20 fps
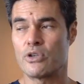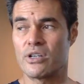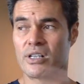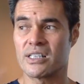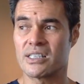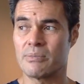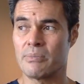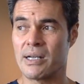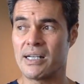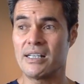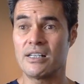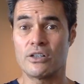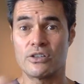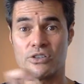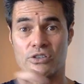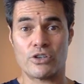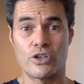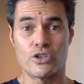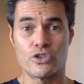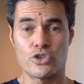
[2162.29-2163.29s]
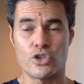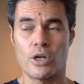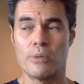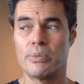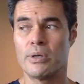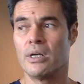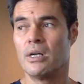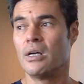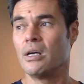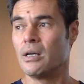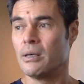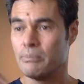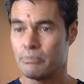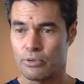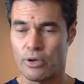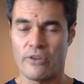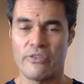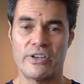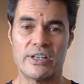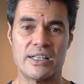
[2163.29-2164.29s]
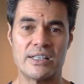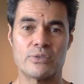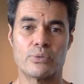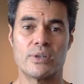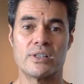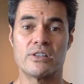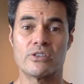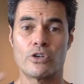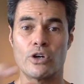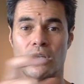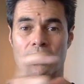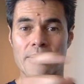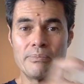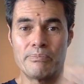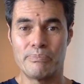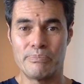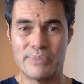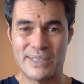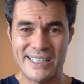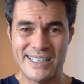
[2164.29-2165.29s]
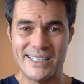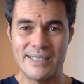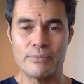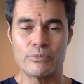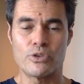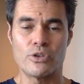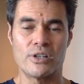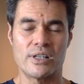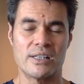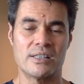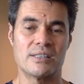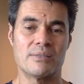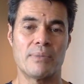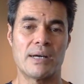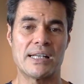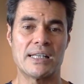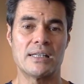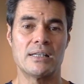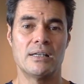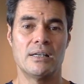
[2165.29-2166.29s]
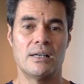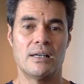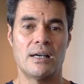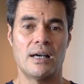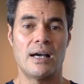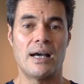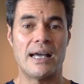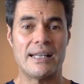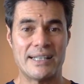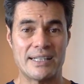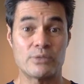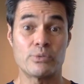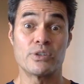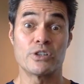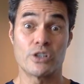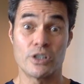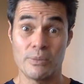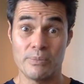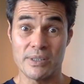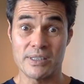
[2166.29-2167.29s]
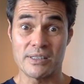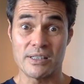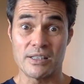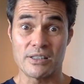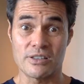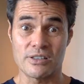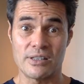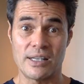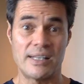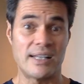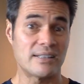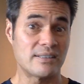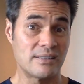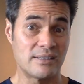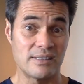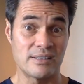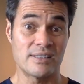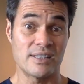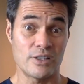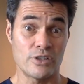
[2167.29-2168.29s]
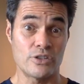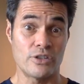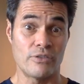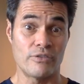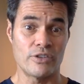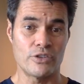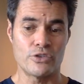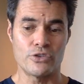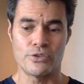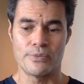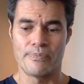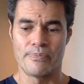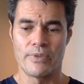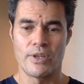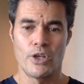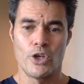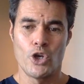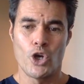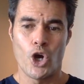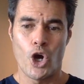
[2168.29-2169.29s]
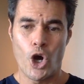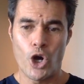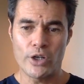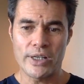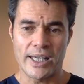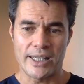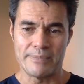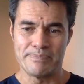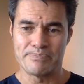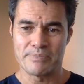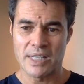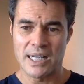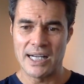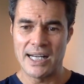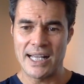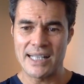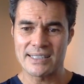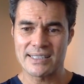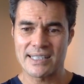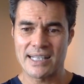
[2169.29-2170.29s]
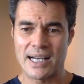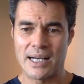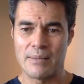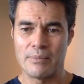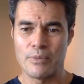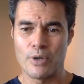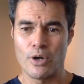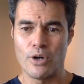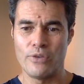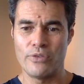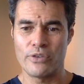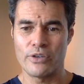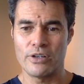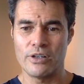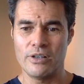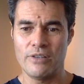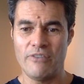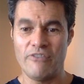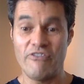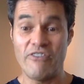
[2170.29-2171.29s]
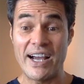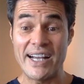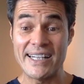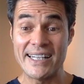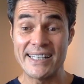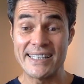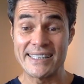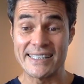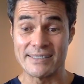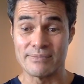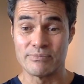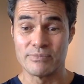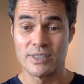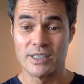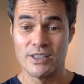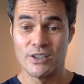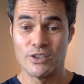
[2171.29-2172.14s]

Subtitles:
turning into money because you've got a job. Profit is when you've got a team turning into money, and that's when you've got a business. And that's the distinction of the two. Okay, let's come over finally